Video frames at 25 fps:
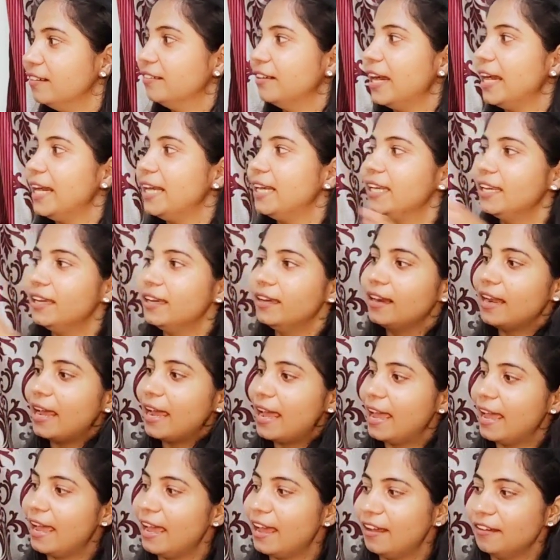right here I
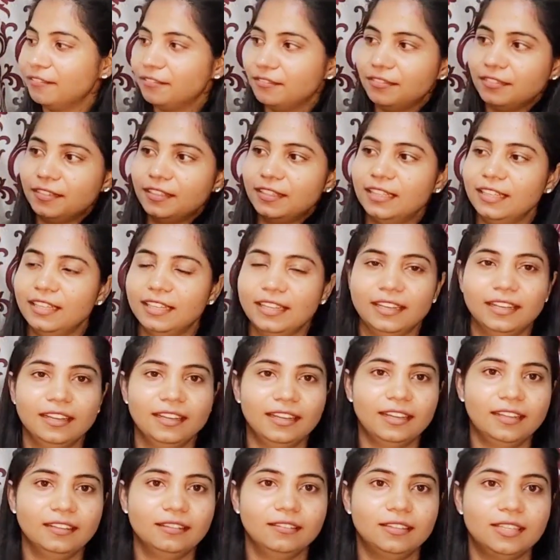have
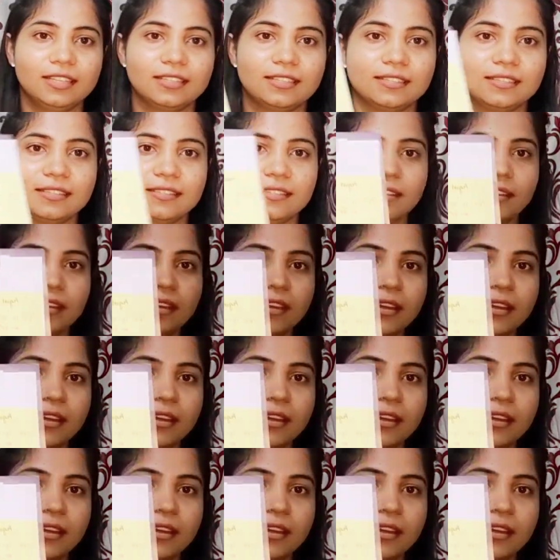this